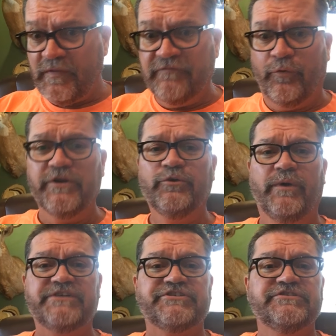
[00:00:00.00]
40
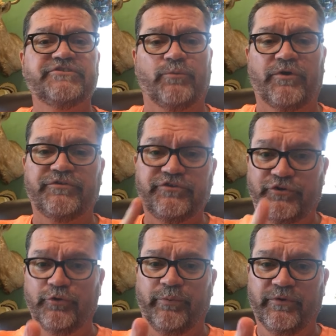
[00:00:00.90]
questions, they're worth
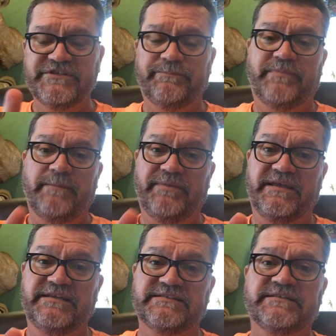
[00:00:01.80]
2 points
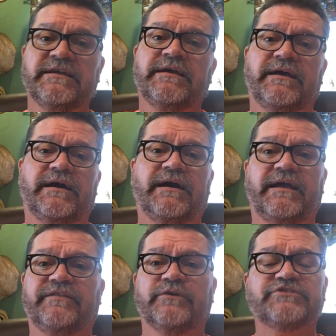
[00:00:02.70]
apiece,
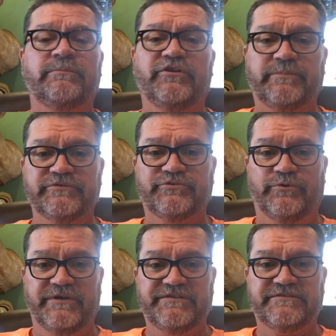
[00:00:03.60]
and those are multiple
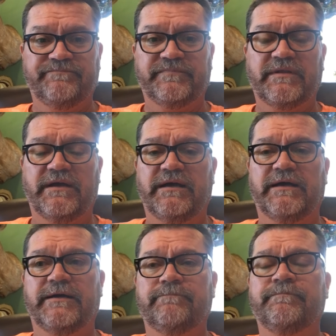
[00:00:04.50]
choice.
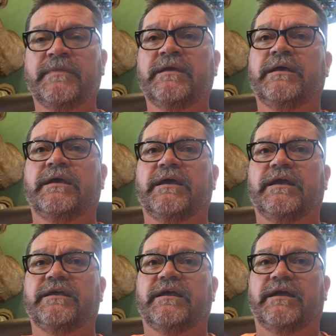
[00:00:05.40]
I
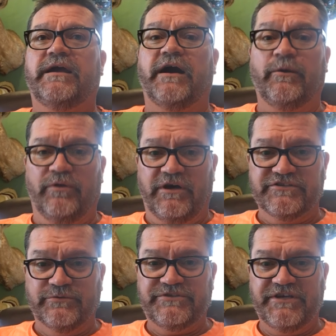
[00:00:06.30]
will
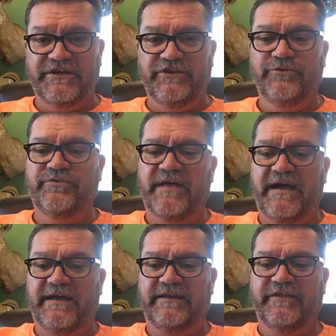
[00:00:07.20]
also tell you
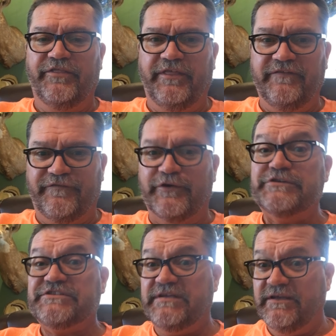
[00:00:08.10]
that the
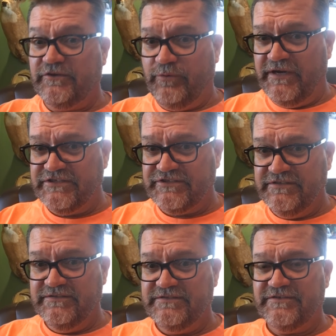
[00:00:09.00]
first 10
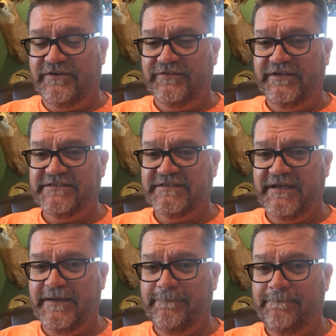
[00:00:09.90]
questions on the
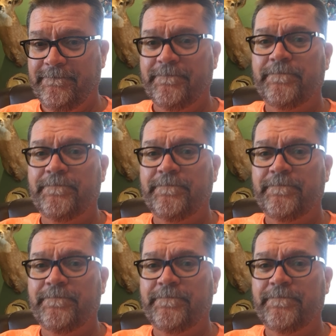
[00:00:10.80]
exam